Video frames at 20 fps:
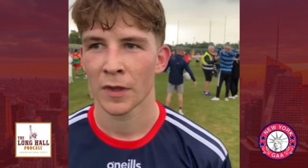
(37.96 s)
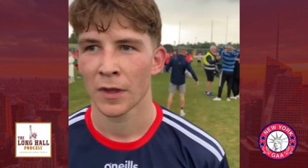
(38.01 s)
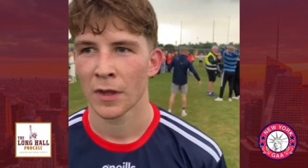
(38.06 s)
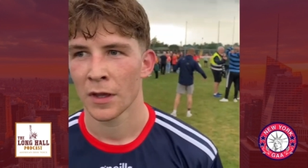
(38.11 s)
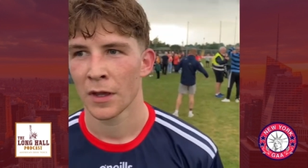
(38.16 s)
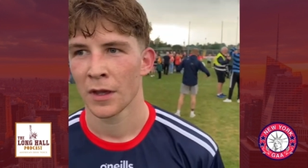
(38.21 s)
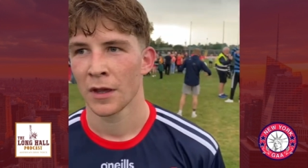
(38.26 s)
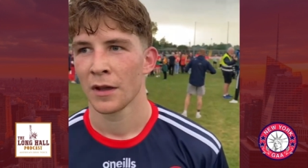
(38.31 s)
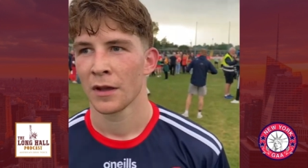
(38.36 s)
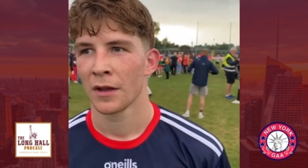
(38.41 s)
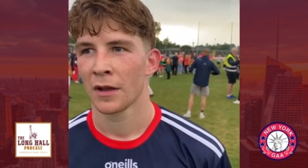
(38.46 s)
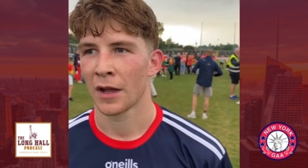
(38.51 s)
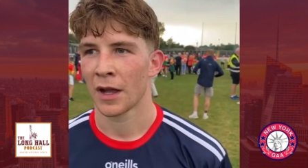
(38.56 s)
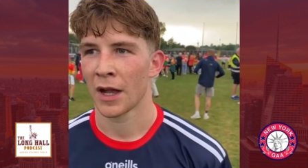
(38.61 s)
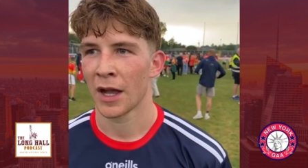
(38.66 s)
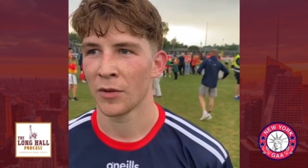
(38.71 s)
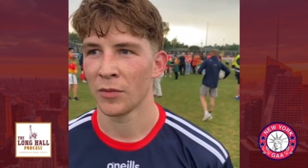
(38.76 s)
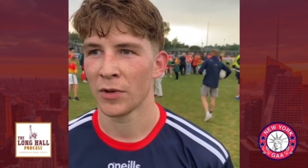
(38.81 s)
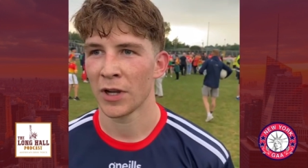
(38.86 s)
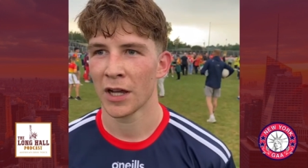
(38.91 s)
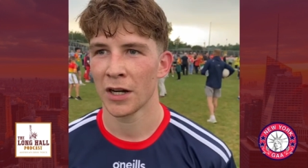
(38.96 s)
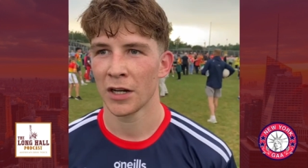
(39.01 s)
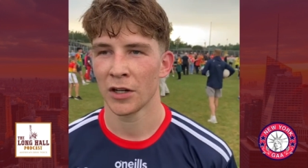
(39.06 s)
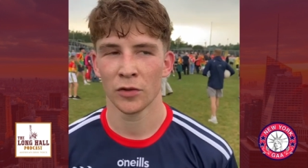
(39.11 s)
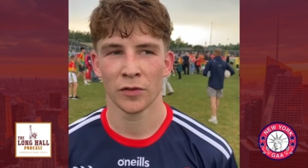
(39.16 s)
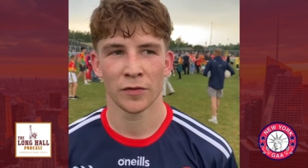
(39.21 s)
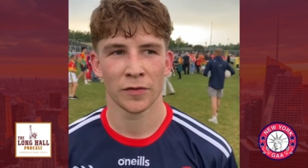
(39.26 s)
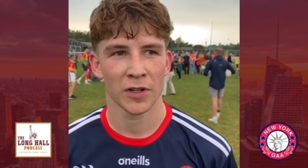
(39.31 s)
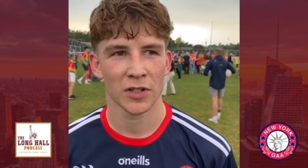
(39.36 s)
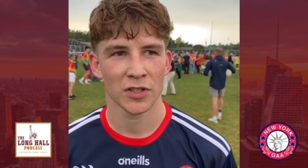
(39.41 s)
Uh, we had a
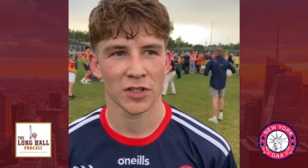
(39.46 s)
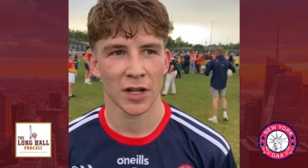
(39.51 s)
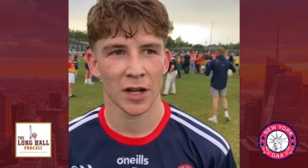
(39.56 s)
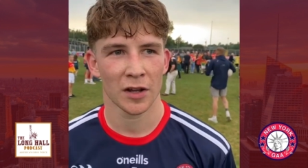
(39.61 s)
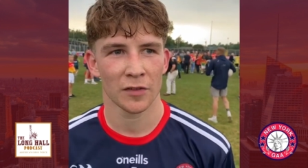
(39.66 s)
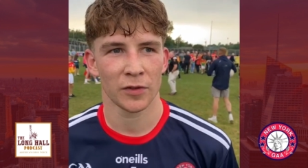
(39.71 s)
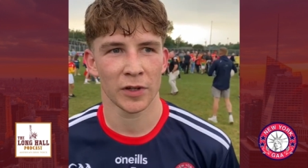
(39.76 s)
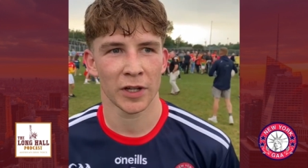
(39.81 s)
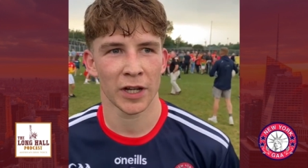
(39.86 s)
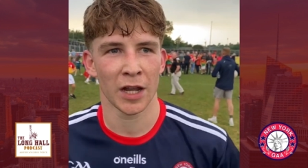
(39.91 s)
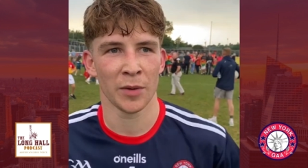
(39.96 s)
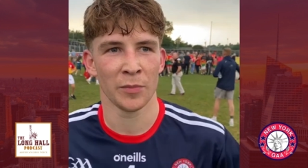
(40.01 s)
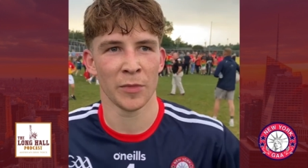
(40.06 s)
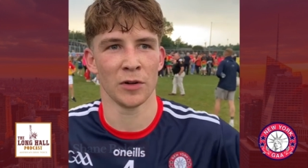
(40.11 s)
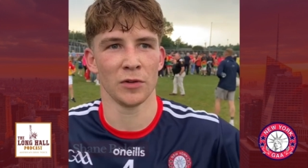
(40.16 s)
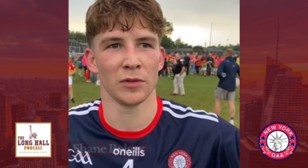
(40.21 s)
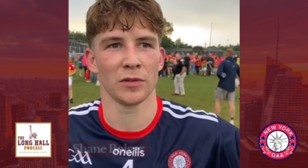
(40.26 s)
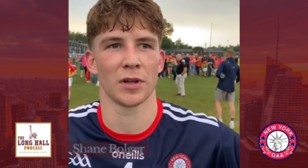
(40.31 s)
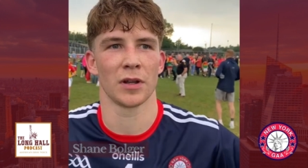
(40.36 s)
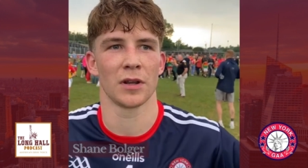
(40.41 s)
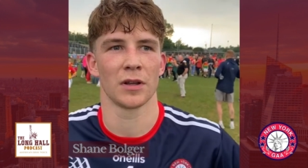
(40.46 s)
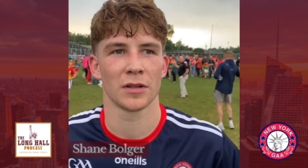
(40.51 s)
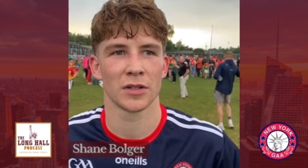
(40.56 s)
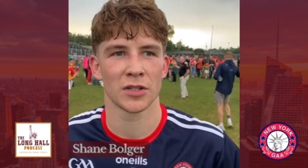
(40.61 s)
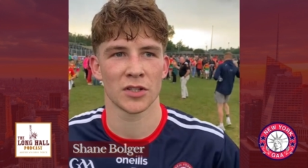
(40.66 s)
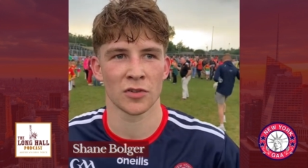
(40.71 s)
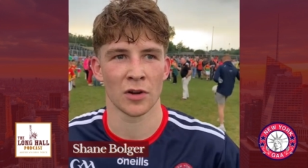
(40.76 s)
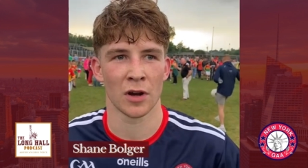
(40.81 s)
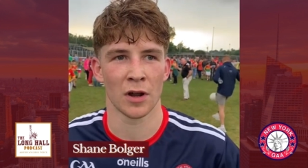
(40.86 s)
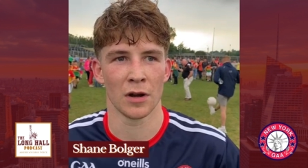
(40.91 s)
good first half. We came out
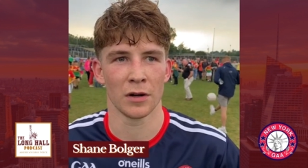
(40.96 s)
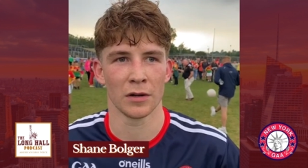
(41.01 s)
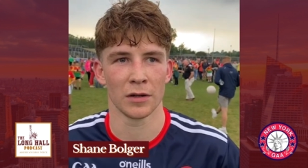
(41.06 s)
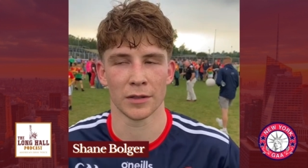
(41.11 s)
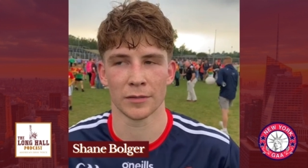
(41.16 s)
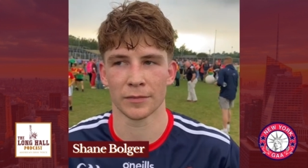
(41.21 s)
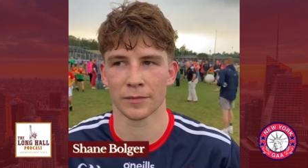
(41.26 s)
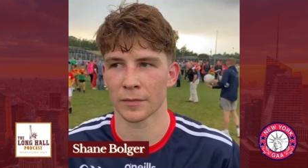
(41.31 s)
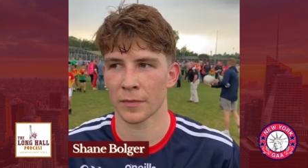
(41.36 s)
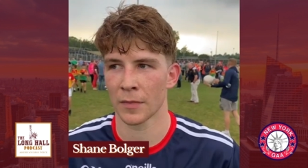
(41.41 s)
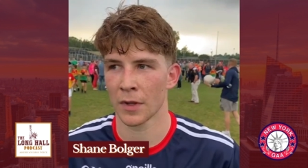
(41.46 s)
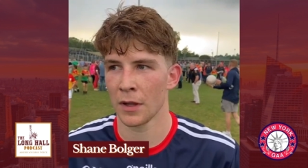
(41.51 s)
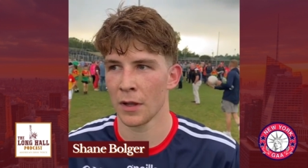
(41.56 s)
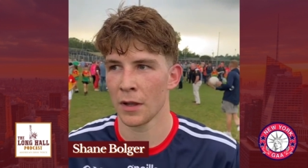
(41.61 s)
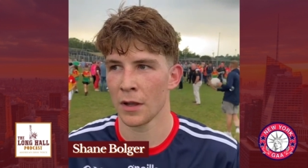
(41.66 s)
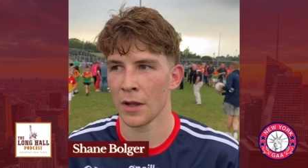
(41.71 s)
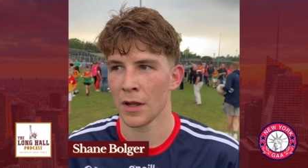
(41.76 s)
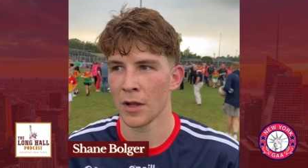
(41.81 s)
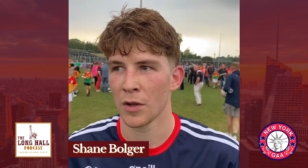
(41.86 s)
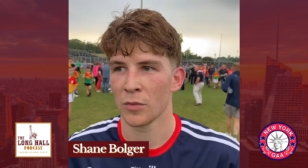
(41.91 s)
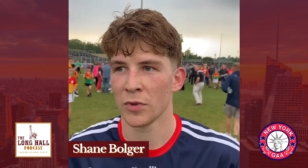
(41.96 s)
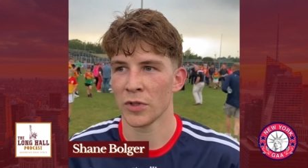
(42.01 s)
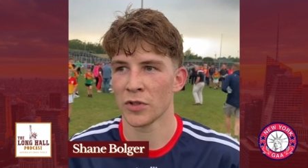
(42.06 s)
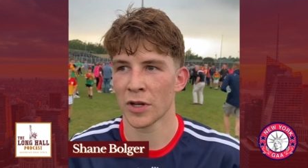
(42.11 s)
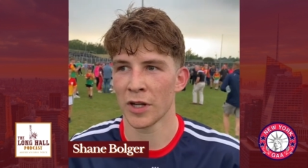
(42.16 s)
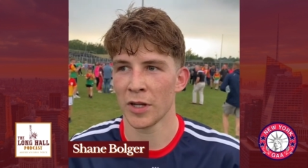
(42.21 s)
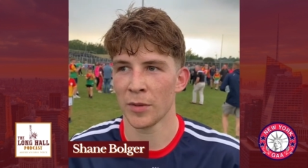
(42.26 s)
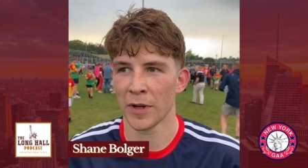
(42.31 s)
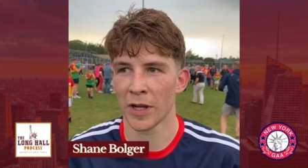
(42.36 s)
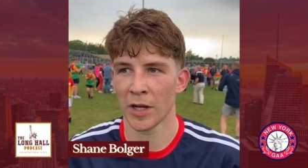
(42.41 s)
strong and we
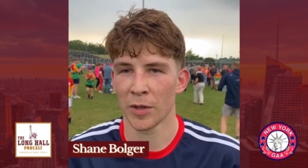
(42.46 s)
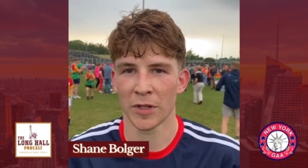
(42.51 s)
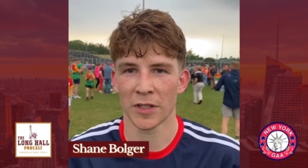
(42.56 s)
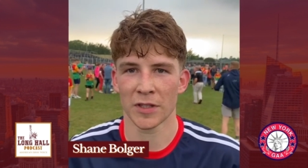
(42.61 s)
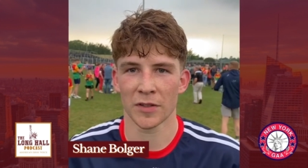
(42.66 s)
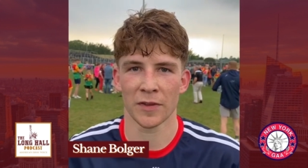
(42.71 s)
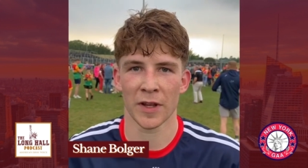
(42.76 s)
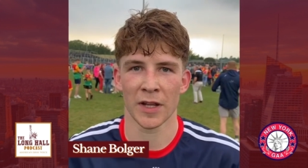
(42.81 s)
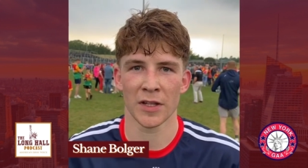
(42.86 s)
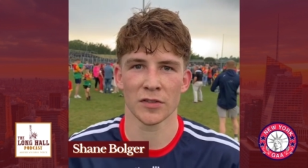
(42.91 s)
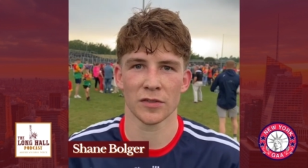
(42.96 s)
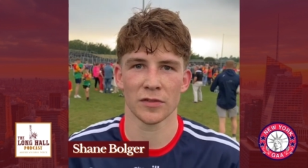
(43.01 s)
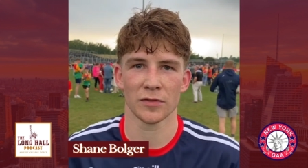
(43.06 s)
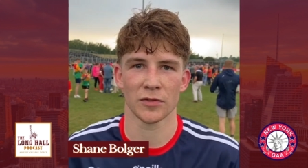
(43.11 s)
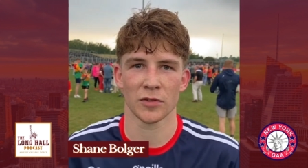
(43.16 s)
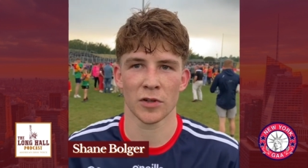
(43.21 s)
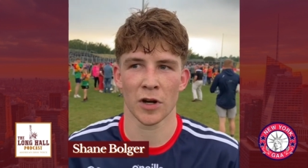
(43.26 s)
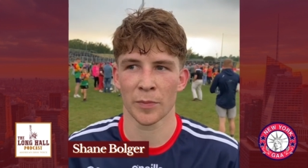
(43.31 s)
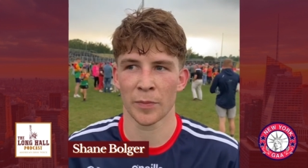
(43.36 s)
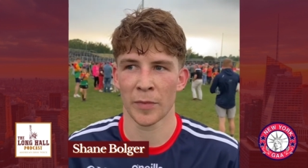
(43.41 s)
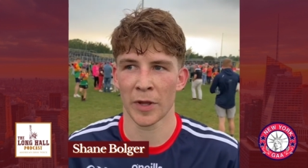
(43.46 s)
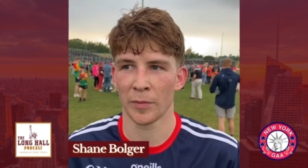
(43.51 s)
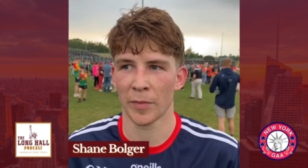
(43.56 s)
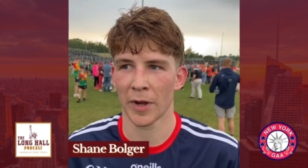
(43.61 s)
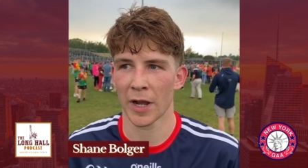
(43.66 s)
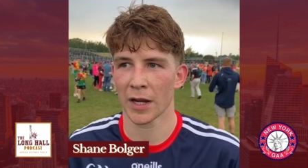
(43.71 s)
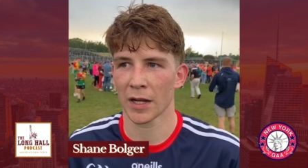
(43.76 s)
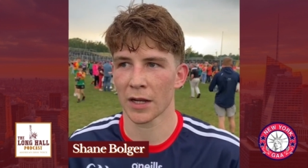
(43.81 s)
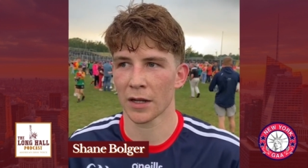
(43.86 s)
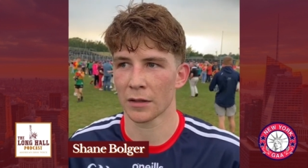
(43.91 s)
tried to play a bit defensive, drop men
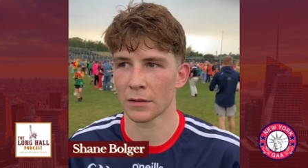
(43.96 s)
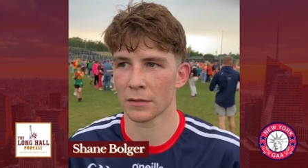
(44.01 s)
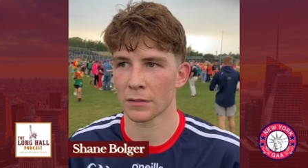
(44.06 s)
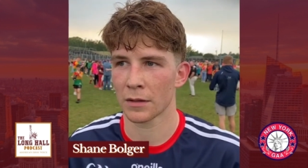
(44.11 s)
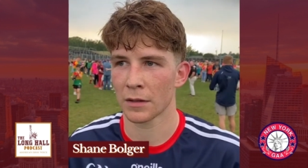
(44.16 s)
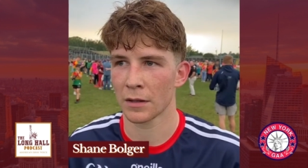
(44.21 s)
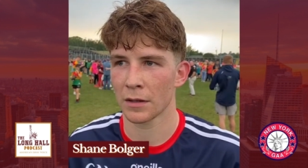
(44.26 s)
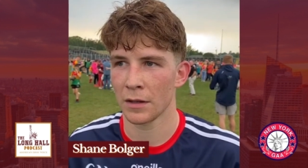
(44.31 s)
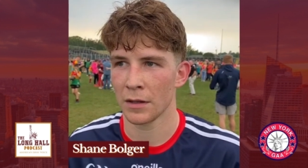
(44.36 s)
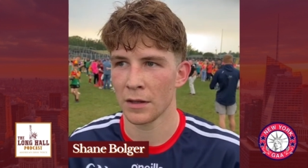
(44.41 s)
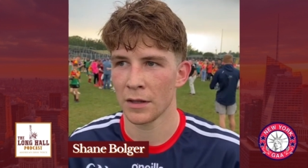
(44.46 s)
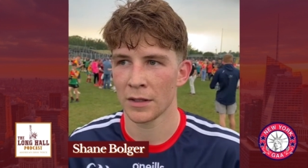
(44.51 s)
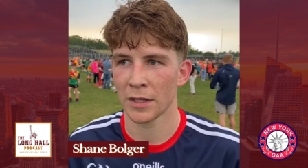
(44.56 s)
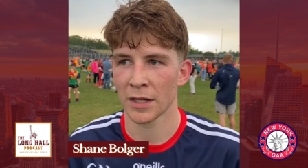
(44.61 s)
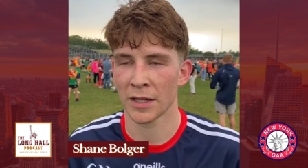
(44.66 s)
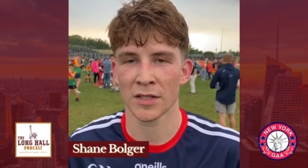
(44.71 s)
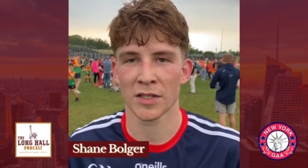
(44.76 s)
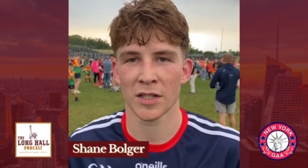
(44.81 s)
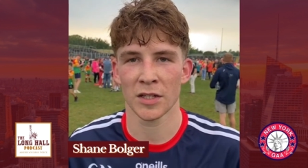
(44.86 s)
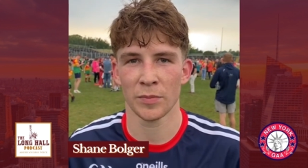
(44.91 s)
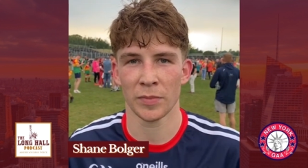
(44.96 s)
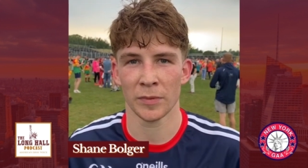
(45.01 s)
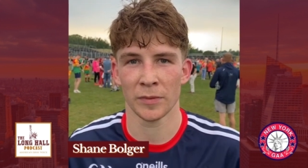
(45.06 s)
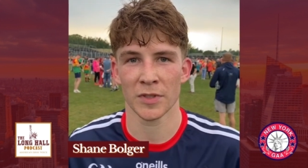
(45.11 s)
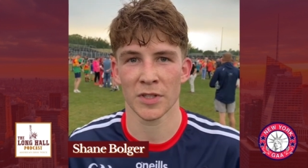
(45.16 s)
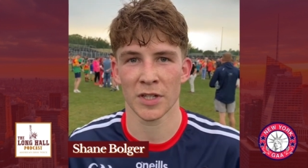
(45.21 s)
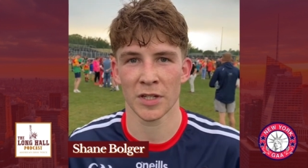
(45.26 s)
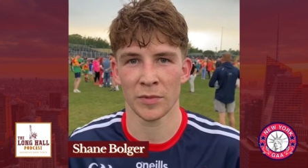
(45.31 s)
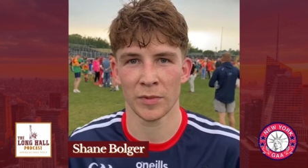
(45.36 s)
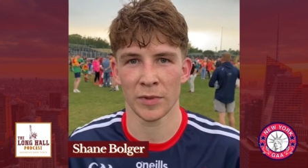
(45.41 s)
back, and things
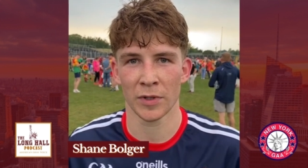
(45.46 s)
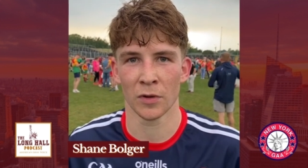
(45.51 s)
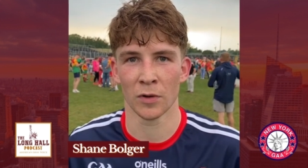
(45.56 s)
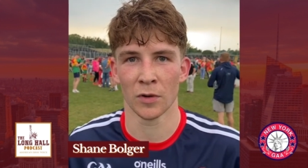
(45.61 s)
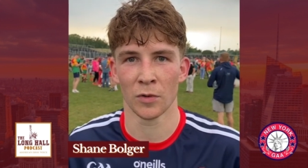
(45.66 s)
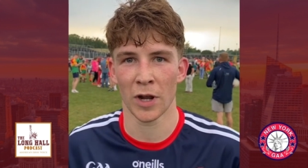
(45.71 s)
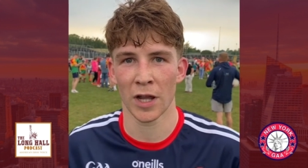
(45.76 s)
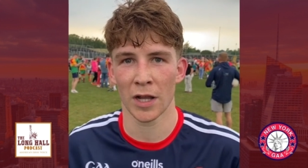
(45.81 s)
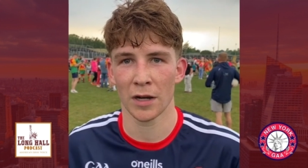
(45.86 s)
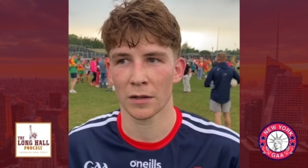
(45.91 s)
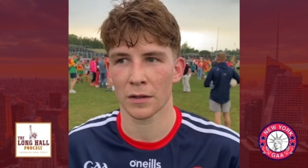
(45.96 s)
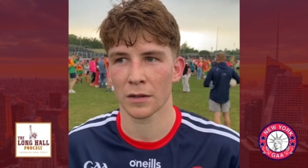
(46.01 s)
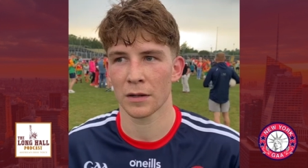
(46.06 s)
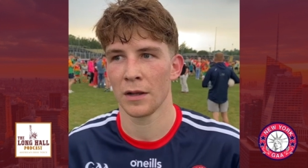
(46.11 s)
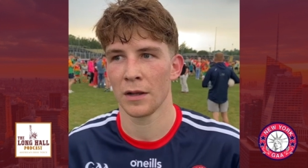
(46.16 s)
seemed to be going well.